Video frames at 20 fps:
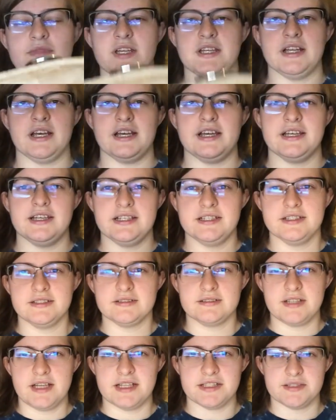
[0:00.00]
And I
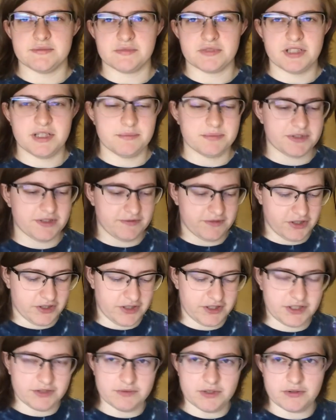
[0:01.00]
had some clips of
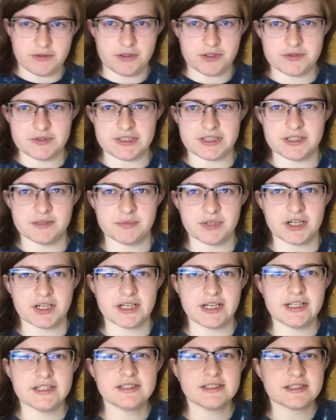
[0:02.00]
showing you what we were doing in the
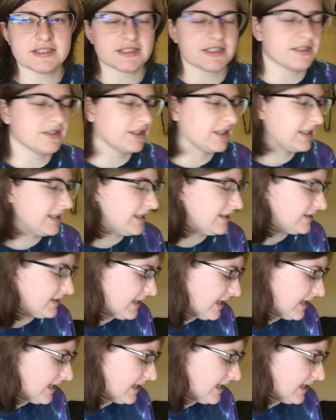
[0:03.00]
barn aisle since you couldn't get